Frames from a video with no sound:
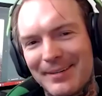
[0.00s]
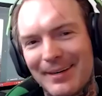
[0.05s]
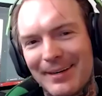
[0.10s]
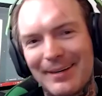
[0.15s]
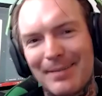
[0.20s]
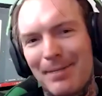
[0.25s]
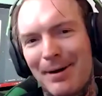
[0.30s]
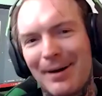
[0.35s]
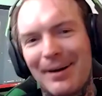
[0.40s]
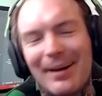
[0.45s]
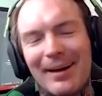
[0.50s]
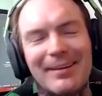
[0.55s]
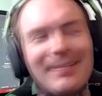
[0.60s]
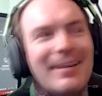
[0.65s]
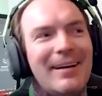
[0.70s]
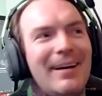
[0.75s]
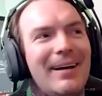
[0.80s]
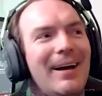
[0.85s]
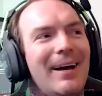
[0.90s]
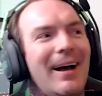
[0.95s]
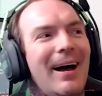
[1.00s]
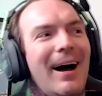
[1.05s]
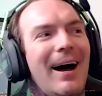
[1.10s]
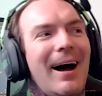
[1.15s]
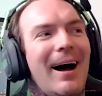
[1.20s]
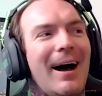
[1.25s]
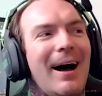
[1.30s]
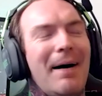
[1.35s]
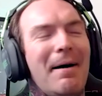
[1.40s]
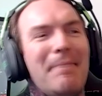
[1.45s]
like, come on,
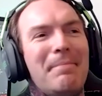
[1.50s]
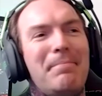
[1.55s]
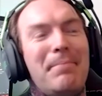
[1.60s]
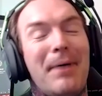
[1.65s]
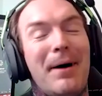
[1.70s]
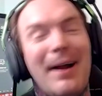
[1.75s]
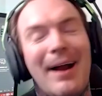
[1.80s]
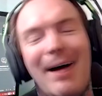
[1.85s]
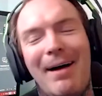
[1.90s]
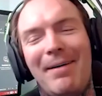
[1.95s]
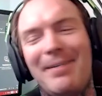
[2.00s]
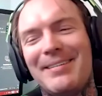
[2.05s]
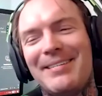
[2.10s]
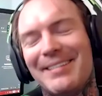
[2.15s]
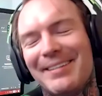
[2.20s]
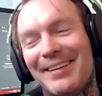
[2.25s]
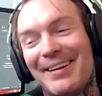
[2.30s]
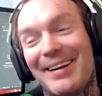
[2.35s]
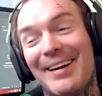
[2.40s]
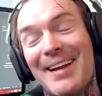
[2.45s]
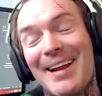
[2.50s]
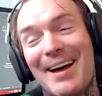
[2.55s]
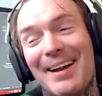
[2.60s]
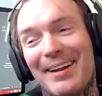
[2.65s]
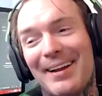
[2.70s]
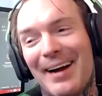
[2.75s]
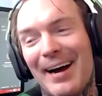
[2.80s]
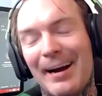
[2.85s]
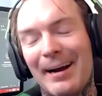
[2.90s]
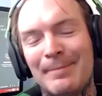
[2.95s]
guys. But I was looking at
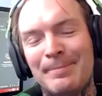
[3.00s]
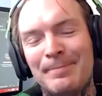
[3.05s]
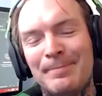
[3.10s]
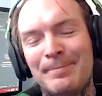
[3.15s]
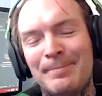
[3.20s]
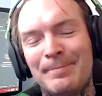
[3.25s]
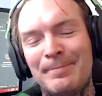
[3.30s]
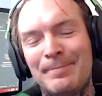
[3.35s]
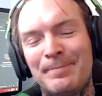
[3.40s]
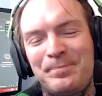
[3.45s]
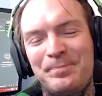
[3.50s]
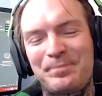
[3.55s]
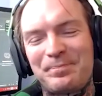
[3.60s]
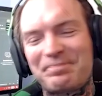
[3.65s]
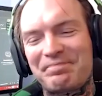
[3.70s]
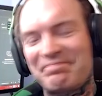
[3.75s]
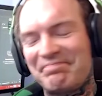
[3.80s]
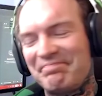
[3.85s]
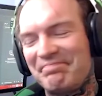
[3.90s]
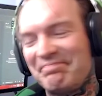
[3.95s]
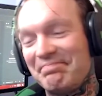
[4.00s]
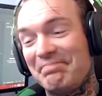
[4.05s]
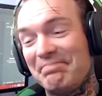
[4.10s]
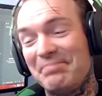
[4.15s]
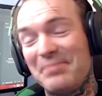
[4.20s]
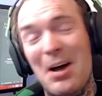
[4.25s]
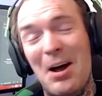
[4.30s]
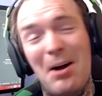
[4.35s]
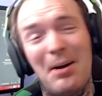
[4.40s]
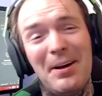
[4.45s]
like
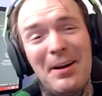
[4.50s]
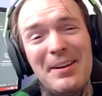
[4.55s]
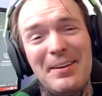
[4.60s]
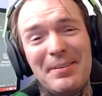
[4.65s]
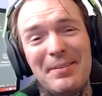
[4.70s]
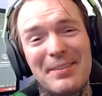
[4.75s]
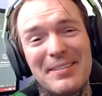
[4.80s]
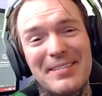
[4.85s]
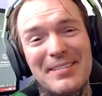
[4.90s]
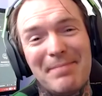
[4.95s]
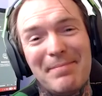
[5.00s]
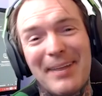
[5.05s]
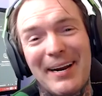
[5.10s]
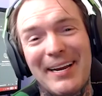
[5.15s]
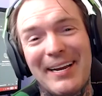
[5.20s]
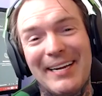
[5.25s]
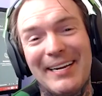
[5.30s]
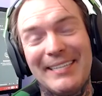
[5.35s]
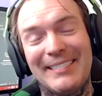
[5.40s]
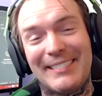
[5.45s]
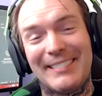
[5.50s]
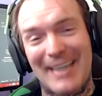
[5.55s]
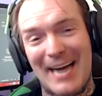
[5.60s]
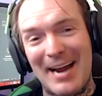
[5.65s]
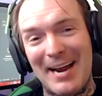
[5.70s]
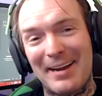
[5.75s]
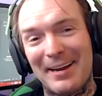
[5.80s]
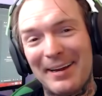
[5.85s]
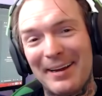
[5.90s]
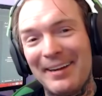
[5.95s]
talking to somebody in
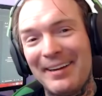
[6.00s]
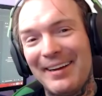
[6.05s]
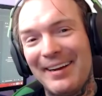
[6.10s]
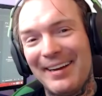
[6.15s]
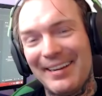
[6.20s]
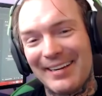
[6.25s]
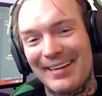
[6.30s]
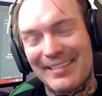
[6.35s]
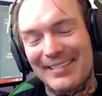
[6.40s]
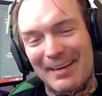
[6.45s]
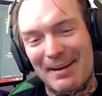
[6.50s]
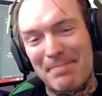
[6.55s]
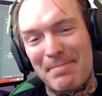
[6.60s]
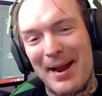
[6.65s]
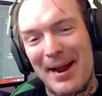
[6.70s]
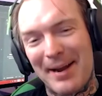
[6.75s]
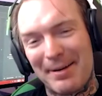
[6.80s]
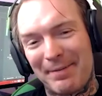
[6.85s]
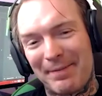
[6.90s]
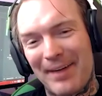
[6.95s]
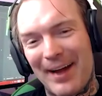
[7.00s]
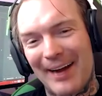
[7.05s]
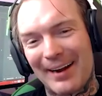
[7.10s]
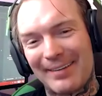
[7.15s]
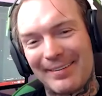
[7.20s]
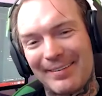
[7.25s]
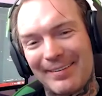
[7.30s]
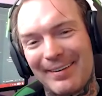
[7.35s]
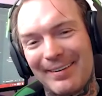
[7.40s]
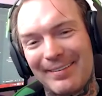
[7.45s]
China that was like a
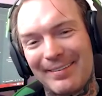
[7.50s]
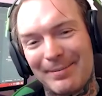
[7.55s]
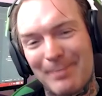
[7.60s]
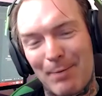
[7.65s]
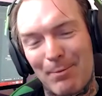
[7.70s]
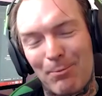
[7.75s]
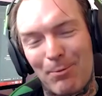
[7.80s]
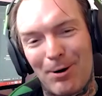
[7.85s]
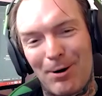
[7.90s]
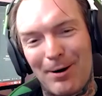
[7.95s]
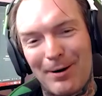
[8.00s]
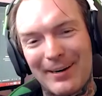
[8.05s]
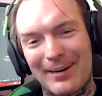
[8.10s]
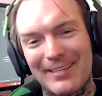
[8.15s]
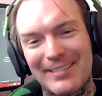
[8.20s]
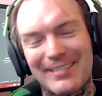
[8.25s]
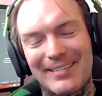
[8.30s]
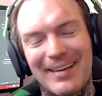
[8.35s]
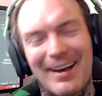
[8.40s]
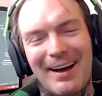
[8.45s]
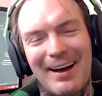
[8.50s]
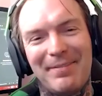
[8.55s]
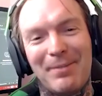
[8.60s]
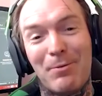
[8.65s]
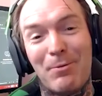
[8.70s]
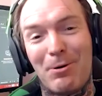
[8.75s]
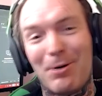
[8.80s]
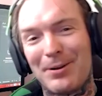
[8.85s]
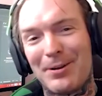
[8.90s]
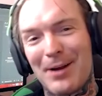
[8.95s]
manufacturer through my work and stuff, and
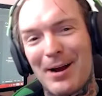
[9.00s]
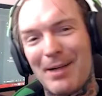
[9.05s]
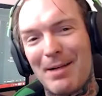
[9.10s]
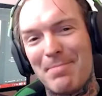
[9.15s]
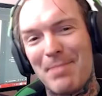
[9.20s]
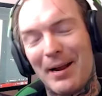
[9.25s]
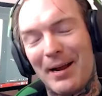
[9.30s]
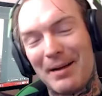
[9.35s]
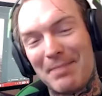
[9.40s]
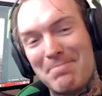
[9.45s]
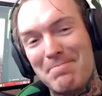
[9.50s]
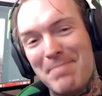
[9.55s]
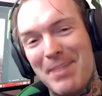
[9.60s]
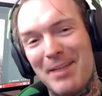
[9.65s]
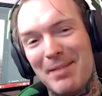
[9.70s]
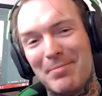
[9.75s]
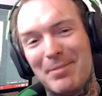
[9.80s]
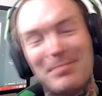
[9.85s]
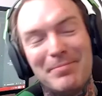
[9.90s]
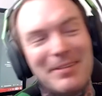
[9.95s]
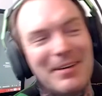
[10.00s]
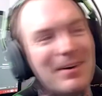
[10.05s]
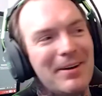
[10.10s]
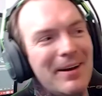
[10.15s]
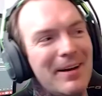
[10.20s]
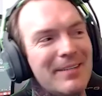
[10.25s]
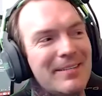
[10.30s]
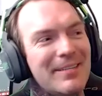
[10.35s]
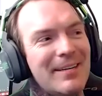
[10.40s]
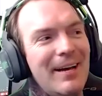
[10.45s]
we were talking about like minimum
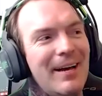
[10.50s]
units.